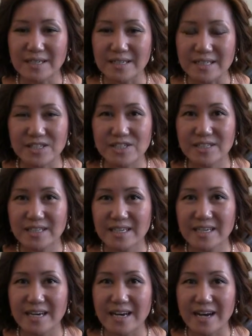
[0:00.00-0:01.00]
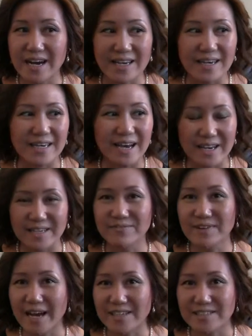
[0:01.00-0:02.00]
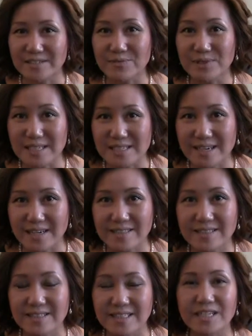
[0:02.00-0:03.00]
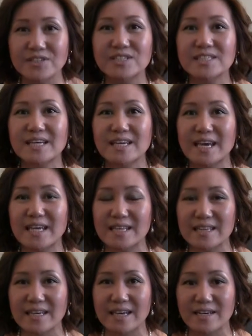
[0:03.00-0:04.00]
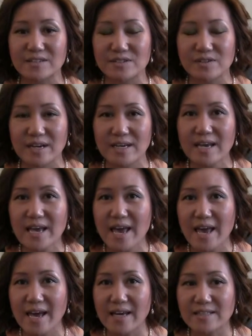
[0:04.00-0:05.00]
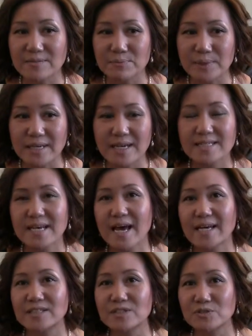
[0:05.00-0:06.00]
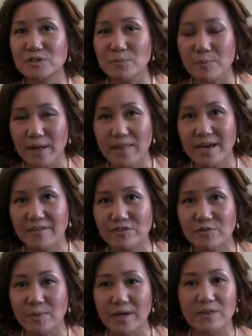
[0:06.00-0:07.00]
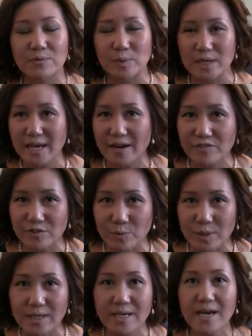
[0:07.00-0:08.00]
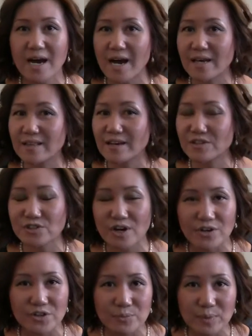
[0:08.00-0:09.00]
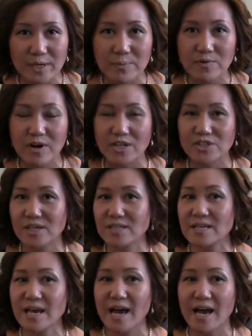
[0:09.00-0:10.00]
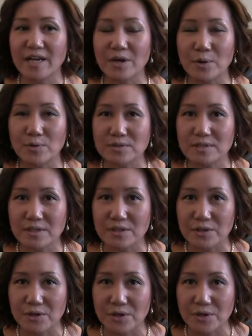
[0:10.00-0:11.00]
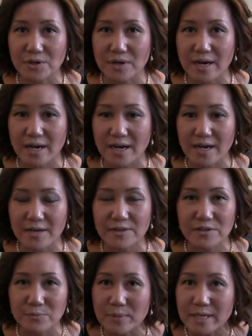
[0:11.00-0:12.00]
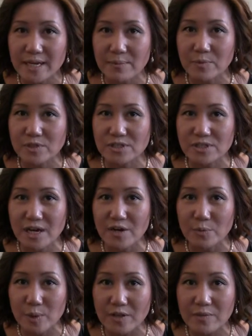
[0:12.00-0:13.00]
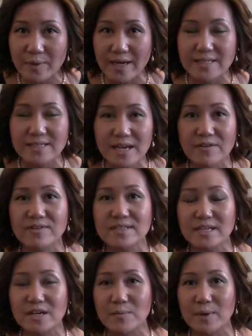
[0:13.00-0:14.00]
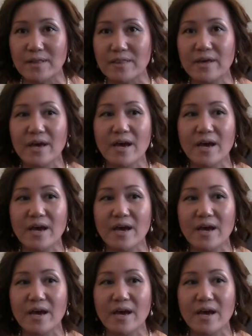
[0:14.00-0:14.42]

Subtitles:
initially I actually really sucked, just like anything else, right? And because I had to do it month after month, week after week, I launched all the big projects. I hosted their meetup, which is called Wealth Minds, every single month.